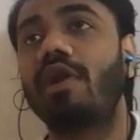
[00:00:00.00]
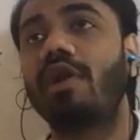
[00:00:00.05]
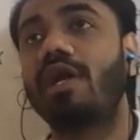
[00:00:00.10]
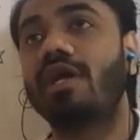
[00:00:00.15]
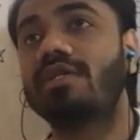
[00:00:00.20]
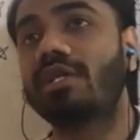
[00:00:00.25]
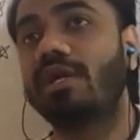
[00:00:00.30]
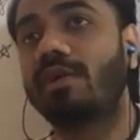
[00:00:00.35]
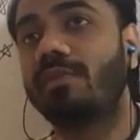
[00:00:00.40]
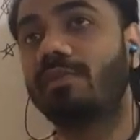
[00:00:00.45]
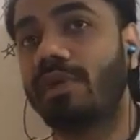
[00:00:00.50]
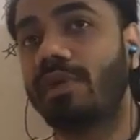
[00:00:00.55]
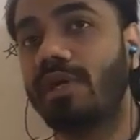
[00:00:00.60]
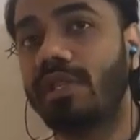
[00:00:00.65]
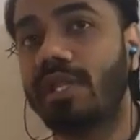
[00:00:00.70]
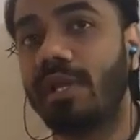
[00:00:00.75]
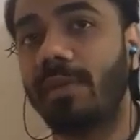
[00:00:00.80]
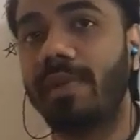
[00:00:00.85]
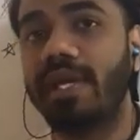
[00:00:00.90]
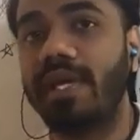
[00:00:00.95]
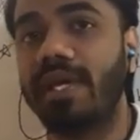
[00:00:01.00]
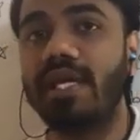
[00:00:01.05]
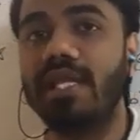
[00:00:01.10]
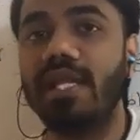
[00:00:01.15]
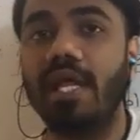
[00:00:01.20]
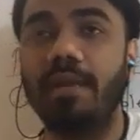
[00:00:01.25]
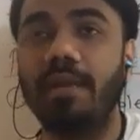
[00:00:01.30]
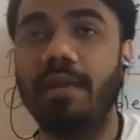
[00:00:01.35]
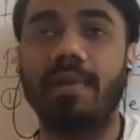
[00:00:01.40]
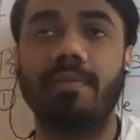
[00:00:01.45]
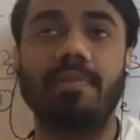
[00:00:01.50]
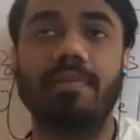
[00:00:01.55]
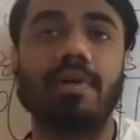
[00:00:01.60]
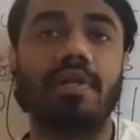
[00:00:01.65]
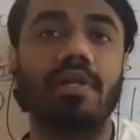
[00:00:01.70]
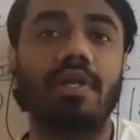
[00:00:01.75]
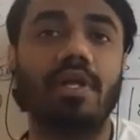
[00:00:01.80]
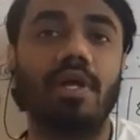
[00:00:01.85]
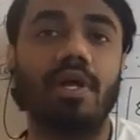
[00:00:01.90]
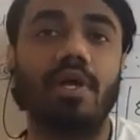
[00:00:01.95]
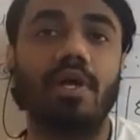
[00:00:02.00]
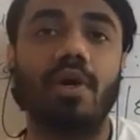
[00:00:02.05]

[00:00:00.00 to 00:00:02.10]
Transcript: For example, the beginner people